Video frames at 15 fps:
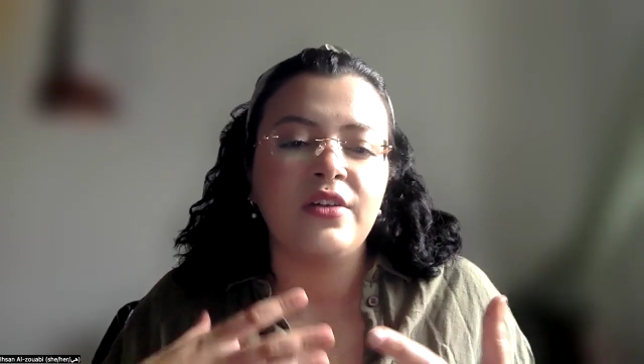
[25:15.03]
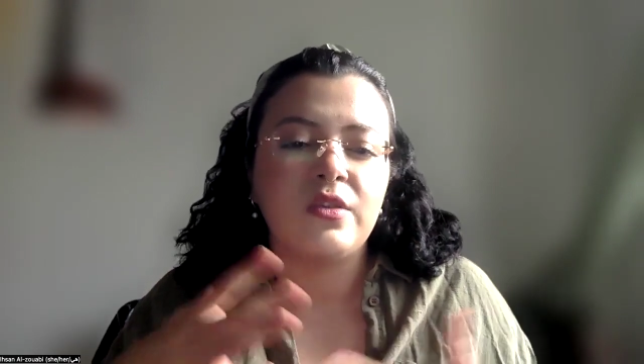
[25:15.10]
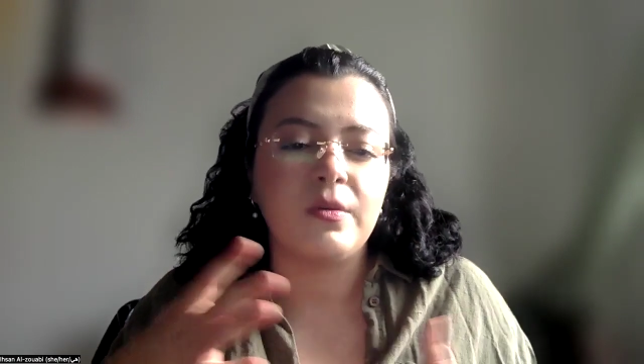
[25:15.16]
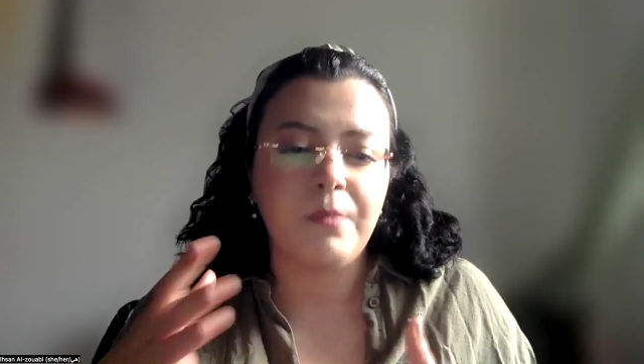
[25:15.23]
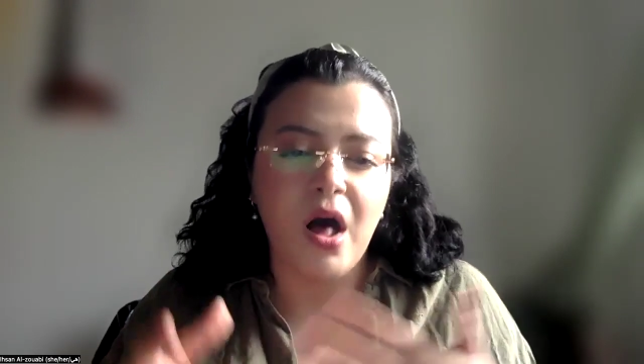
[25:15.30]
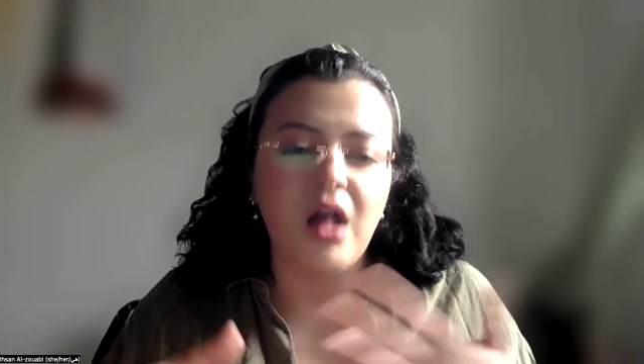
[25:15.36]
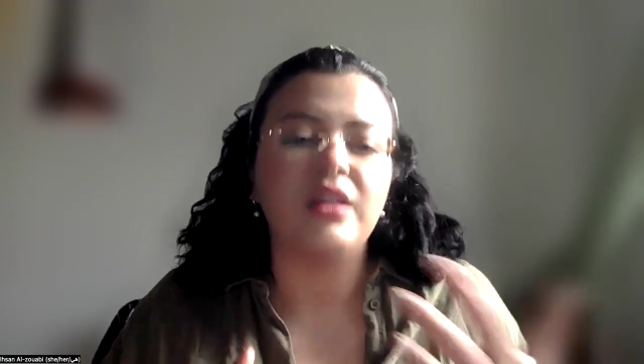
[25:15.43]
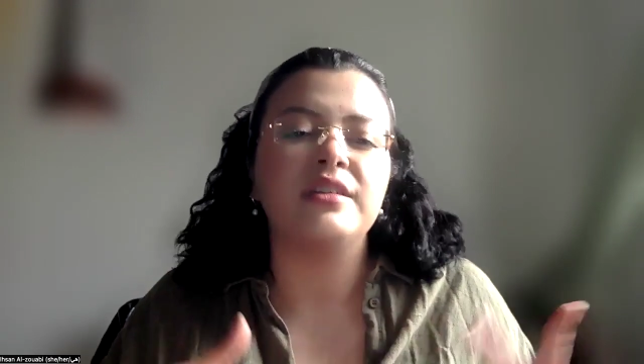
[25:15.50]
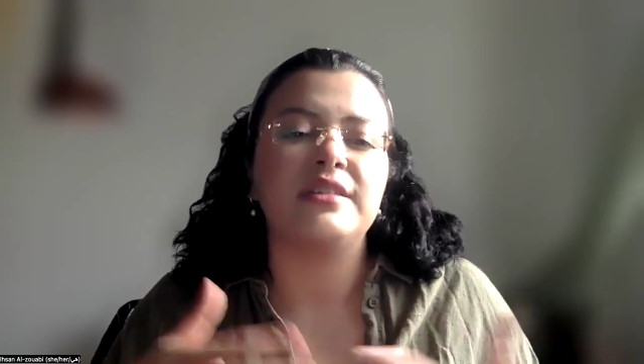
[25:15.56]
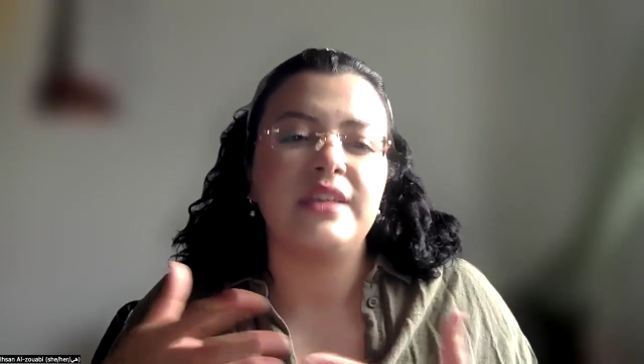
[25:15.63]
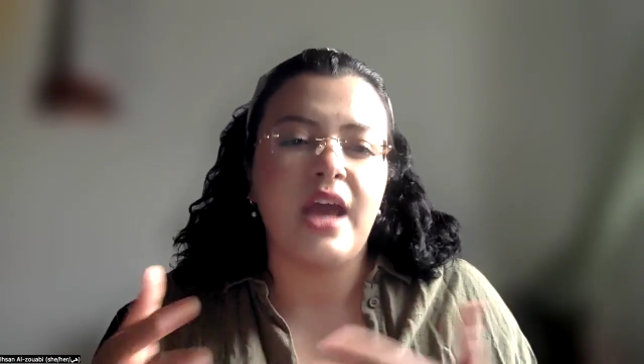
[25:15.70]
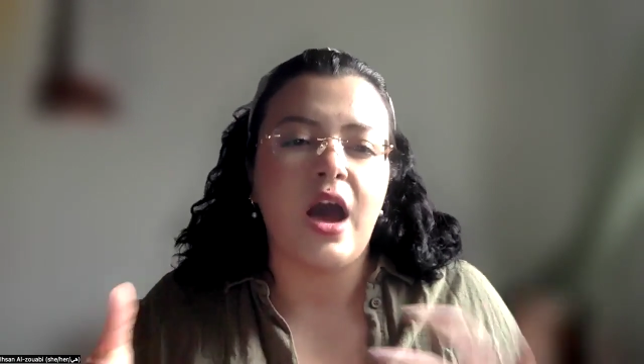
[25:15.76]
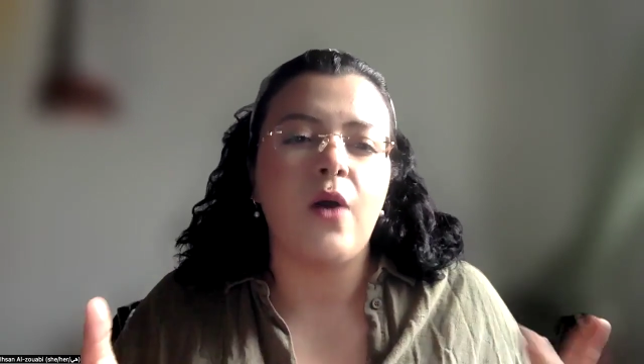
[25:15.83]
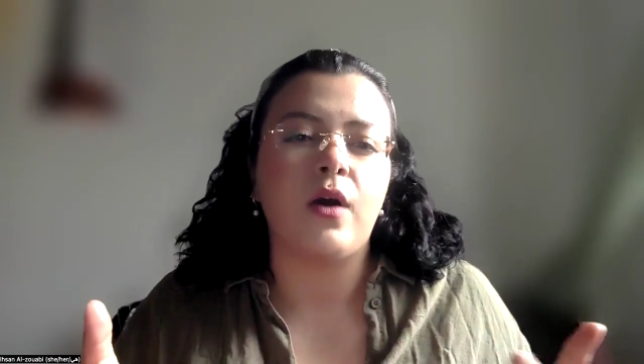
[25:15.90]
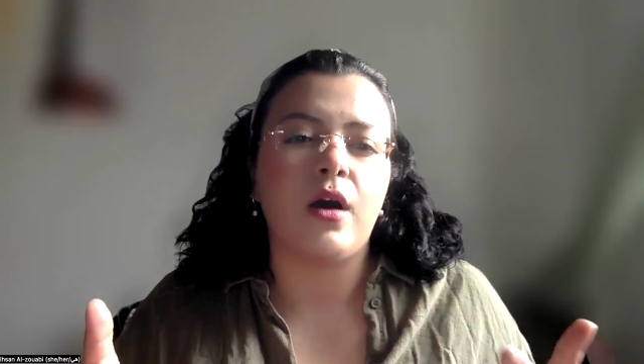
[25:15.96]
the policy
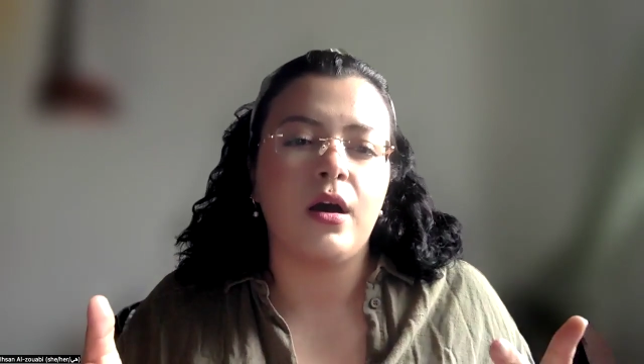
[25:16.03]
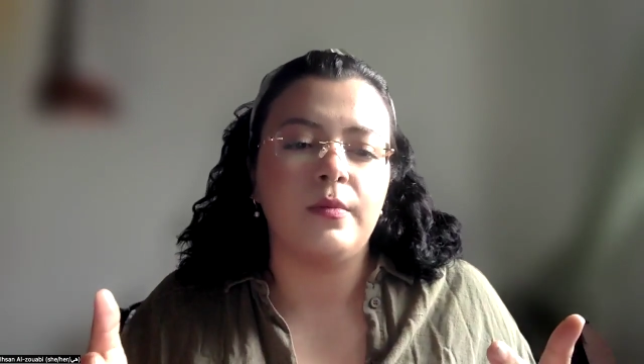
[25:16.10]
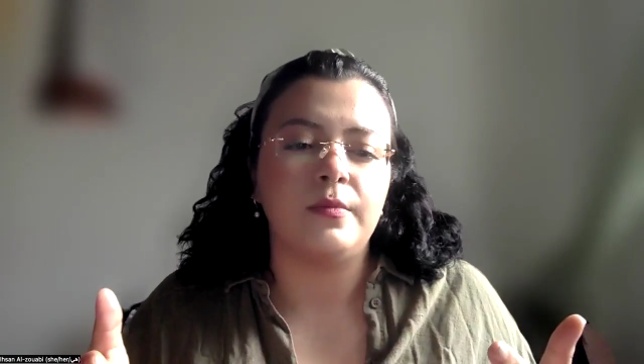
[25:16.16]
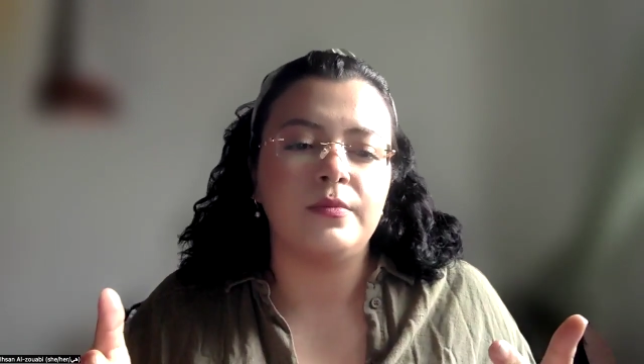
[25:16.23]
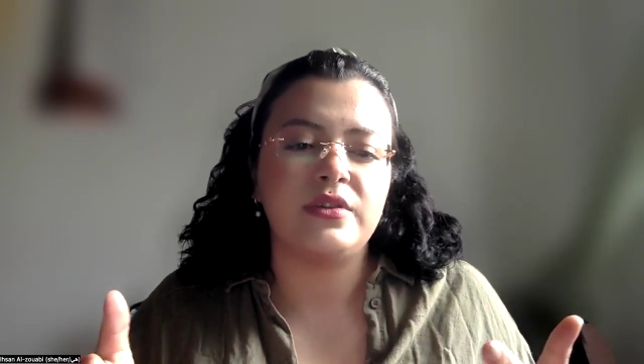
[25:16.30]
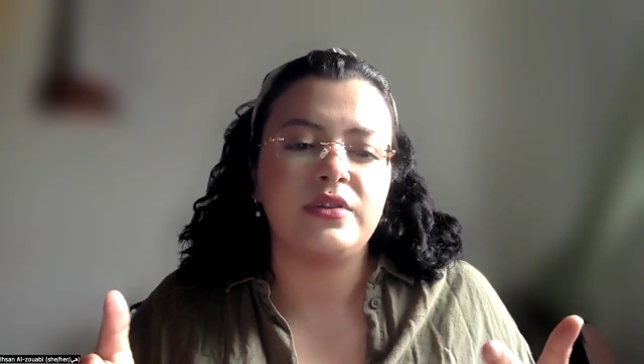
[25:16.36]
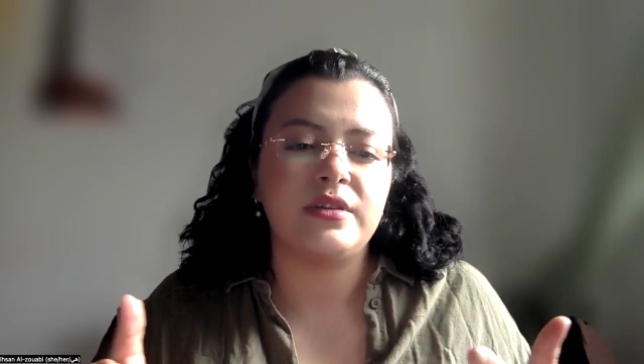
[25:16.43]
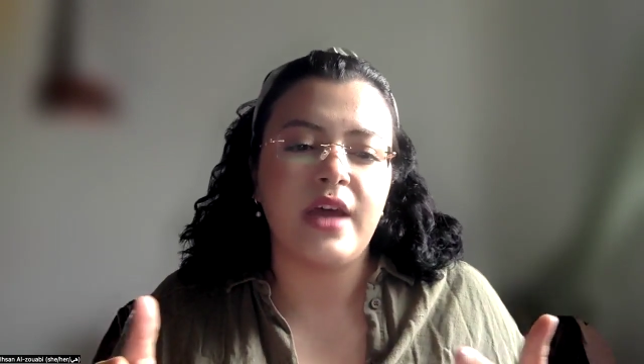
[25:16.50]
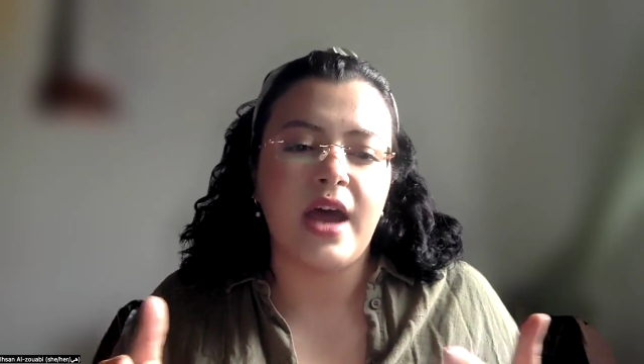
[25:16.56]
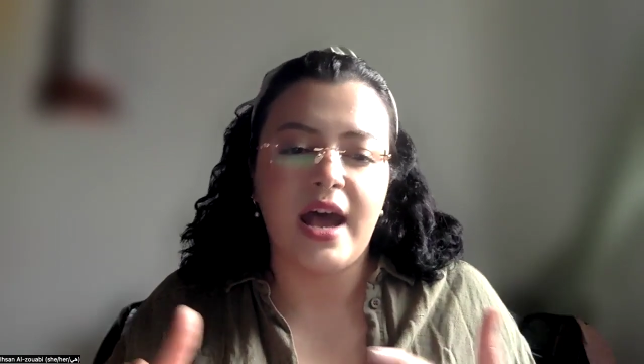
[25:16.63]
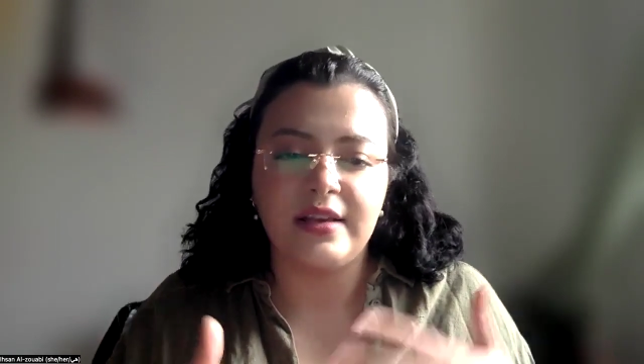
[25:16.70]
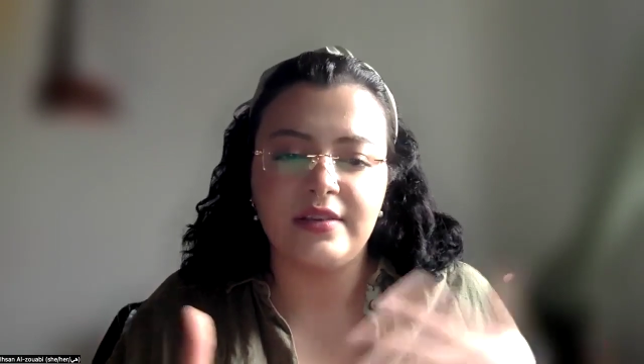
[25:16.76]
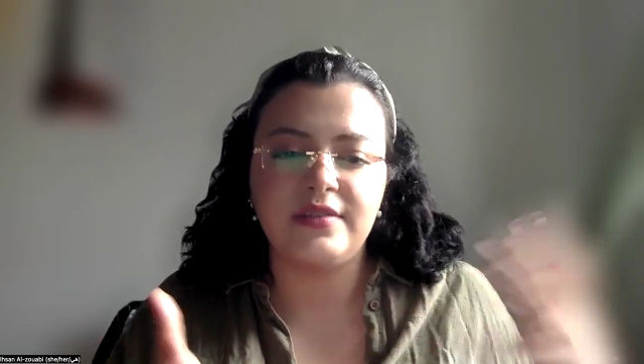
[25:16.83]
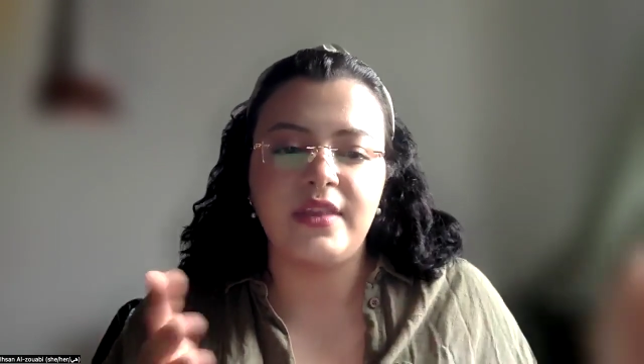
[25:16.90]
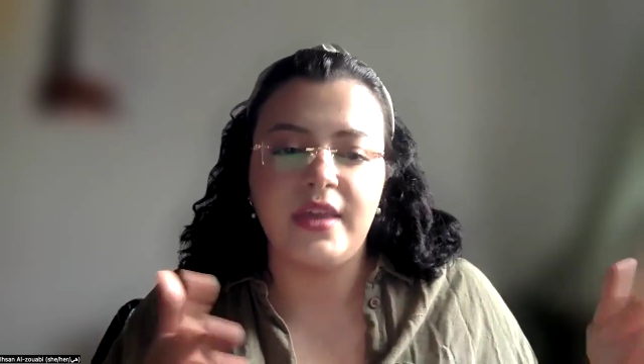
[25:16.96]
outcomes
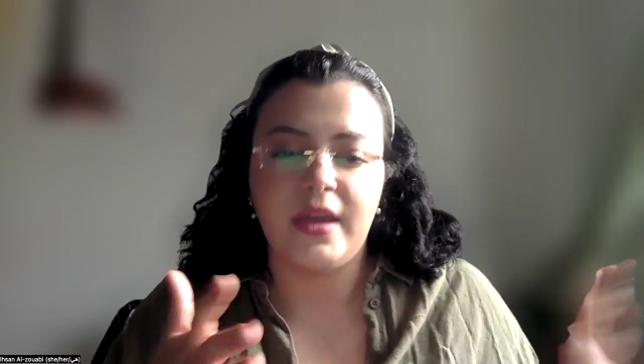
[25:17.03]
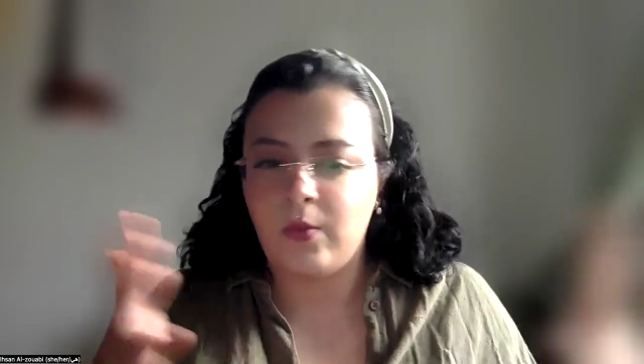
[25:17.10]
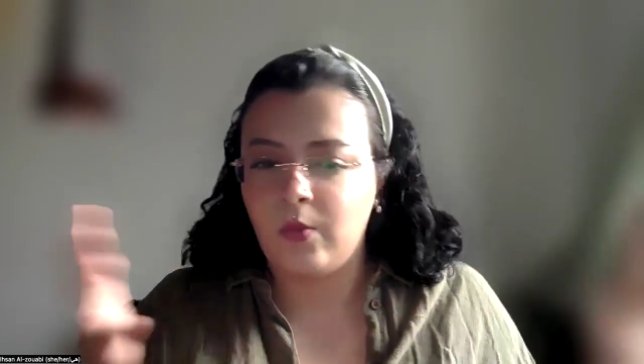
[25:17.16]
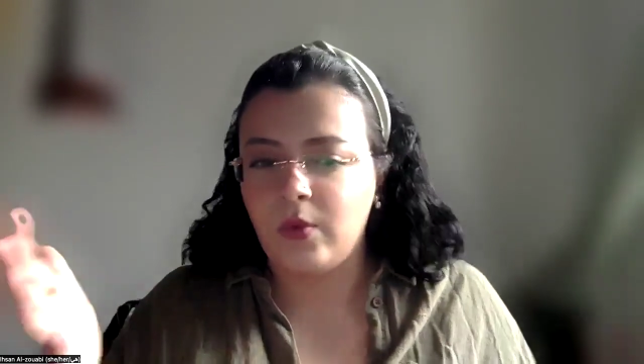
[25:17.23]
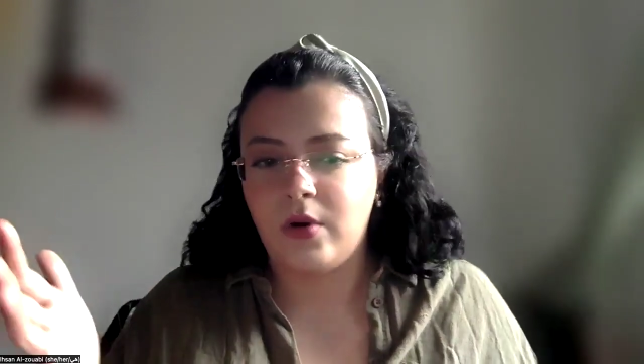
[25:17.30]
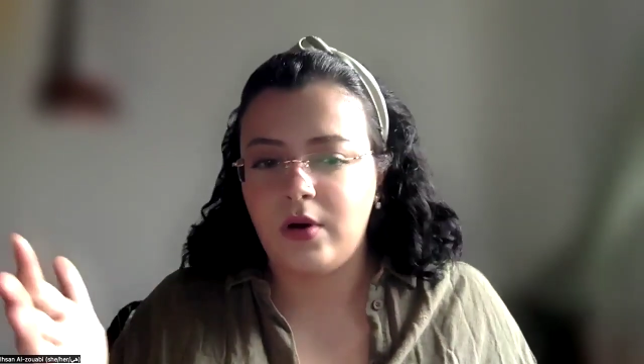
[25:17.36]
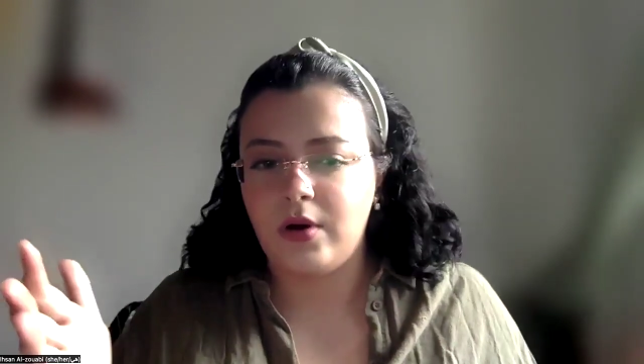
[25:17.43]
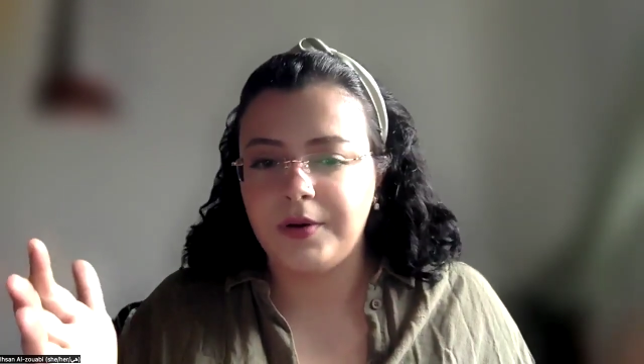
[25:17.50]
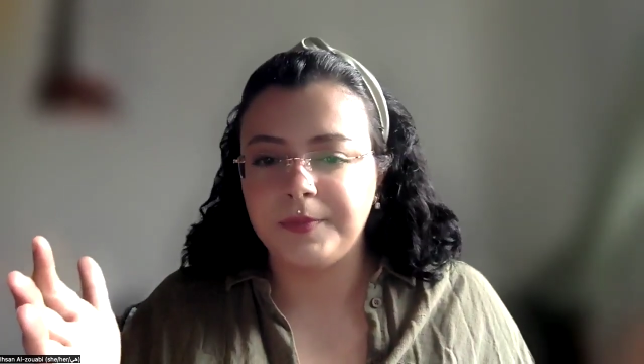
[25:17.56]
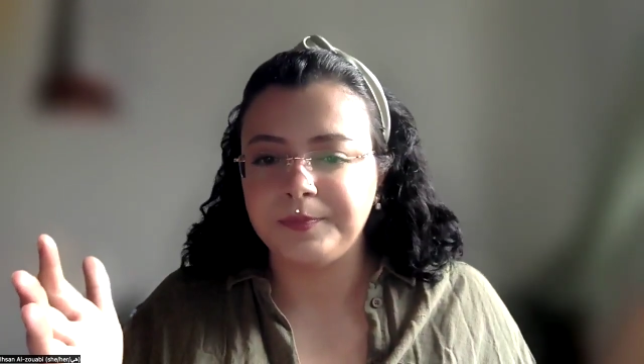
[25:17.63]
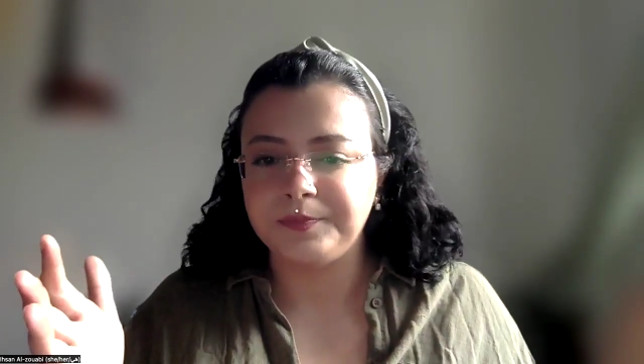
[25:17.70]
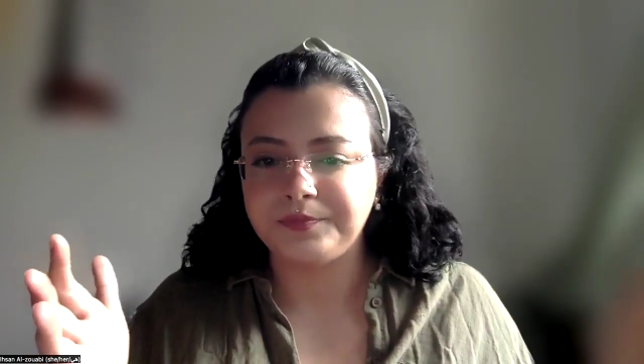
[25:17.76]
as we'll